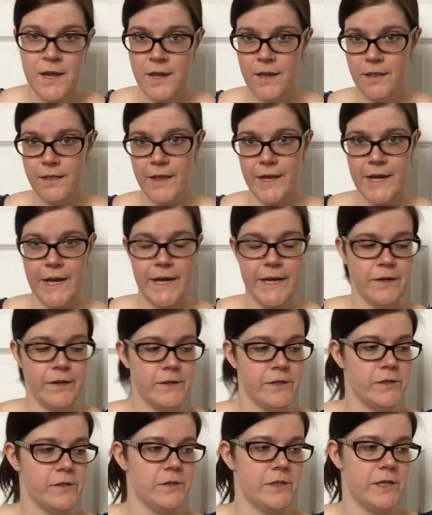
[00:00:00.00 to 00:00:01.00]
Then I
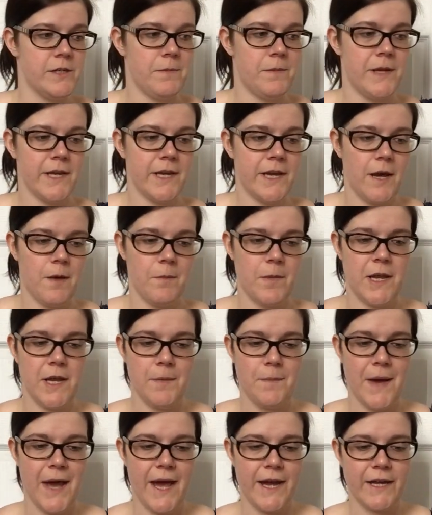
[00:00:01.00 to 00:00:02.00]
also did pick up a
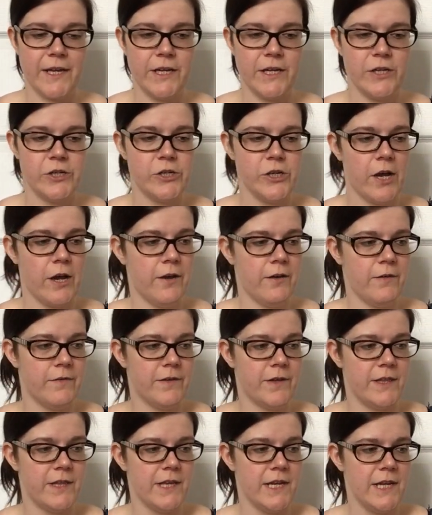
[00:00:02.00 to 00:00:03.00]
package of
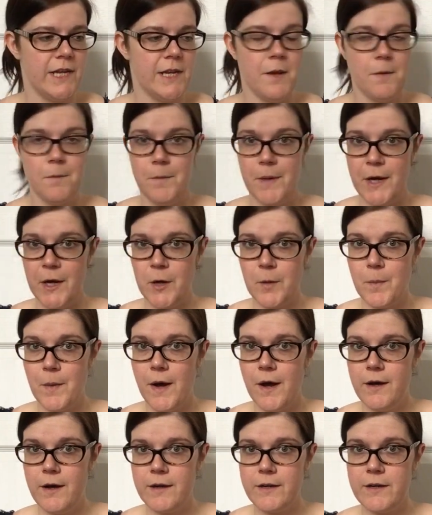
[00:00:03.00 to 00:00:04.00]
the Bear
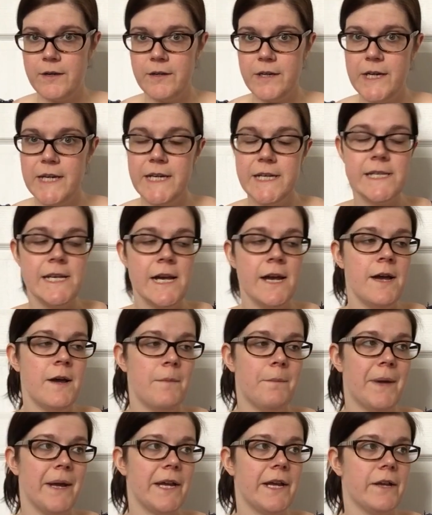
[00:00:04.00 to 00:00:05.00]
Paw cookies.
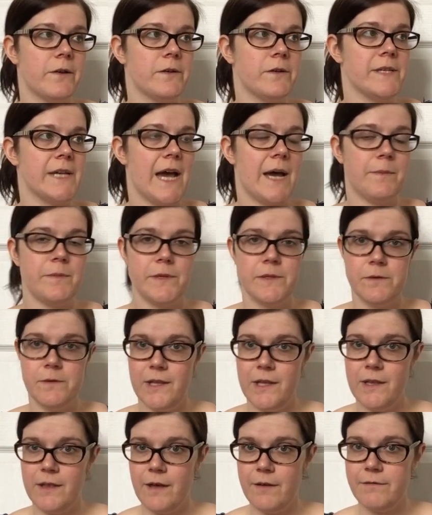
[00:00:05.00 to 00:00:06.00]
My kiddos
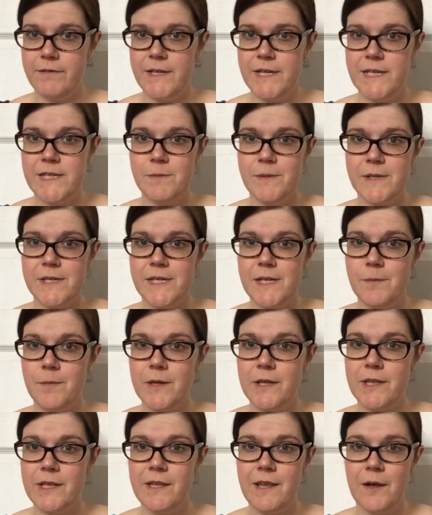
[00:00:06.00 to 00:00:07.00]
absolutely love these, but
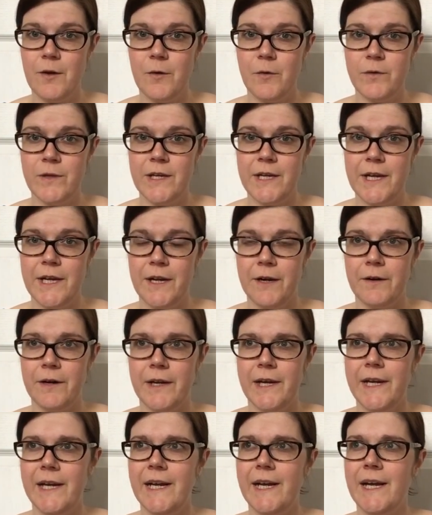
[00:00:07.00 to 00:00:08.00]
typically they only
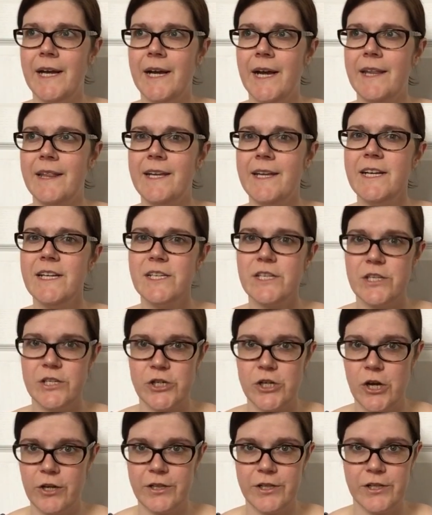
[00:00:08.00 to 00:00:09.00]
carry, I think it's the
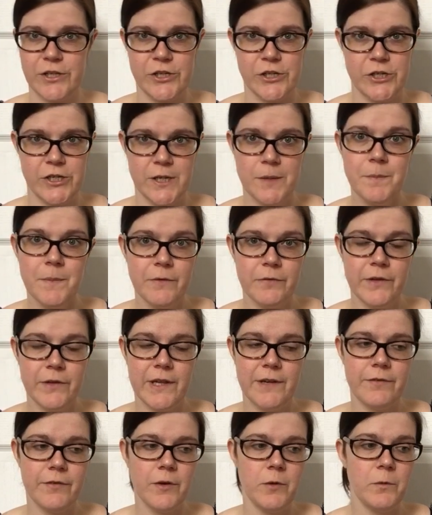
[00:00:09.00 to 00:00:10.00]
chocolate chip
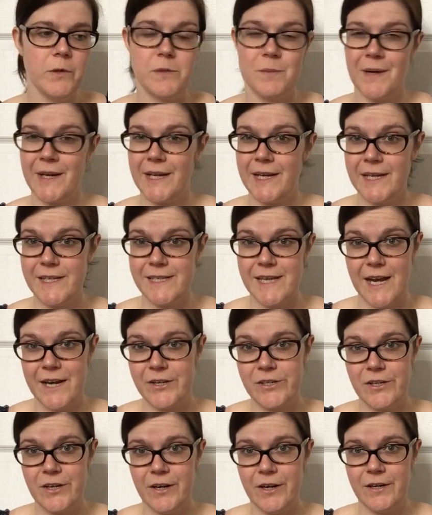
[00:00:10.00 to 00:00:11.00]
flavor, which my kids
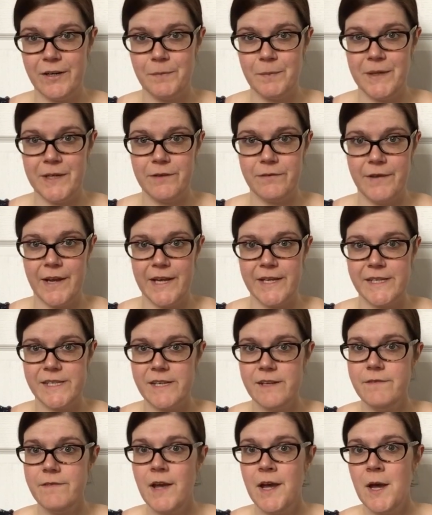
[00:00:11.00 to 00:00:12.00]
actually aren't big fans
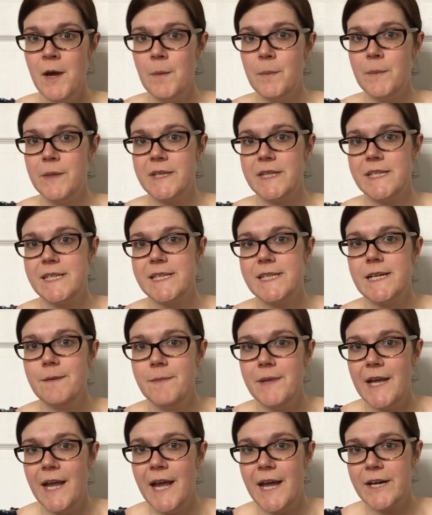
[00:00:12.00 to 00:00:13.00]
of, but this
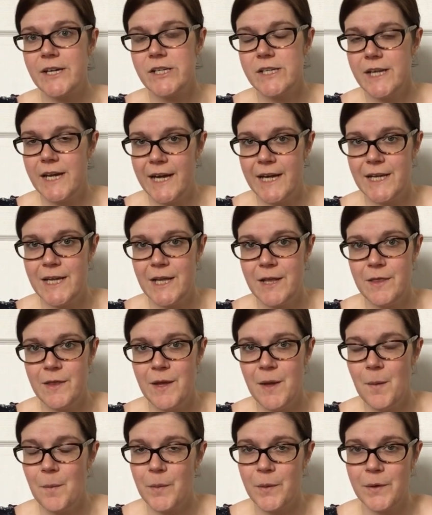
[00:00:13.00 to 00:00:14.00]
time they actually had
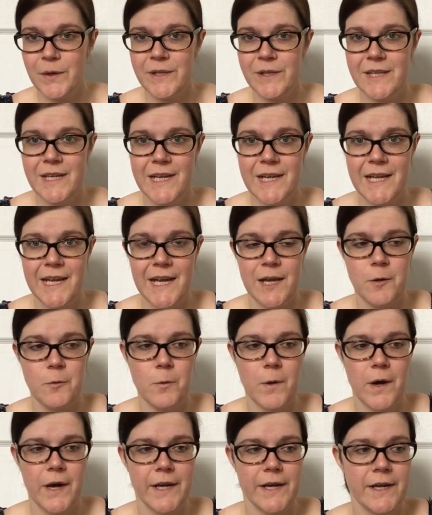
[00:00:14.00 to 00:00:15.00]
the birthday cake
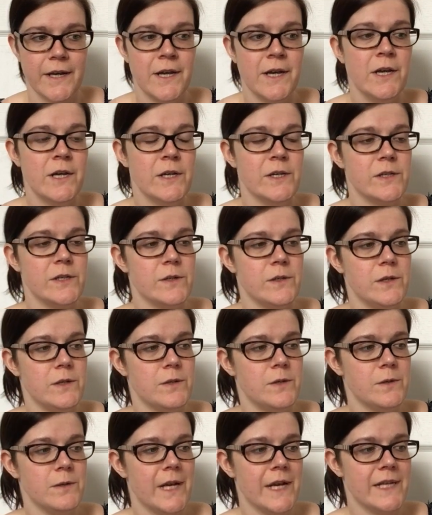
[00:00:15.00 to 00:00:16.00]
one. So you
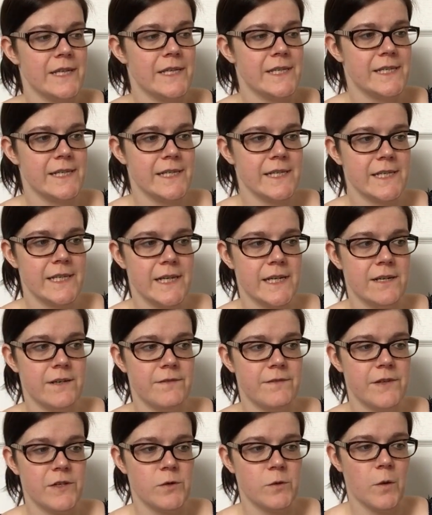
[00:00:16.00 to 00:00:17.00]
do get 6
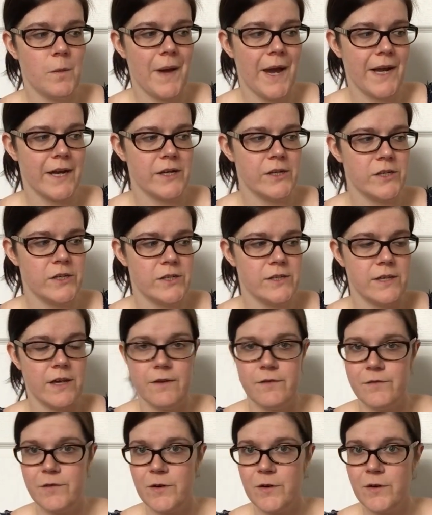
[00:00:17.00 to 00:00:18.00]
individual packages
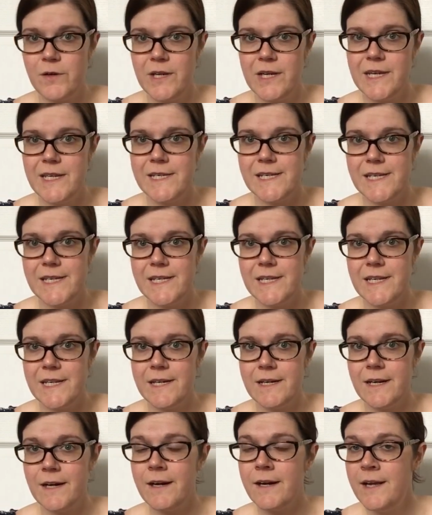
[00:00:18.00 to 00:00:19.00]
of cookies in
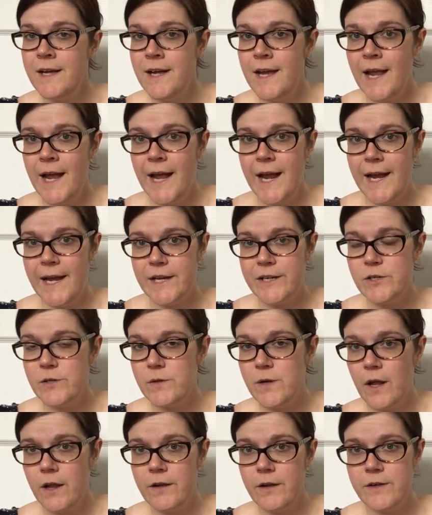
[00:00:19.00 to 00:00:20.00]
here, and
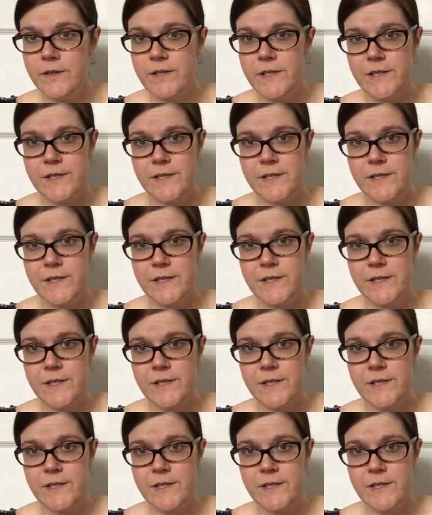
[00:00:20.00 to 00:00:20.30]
$2 is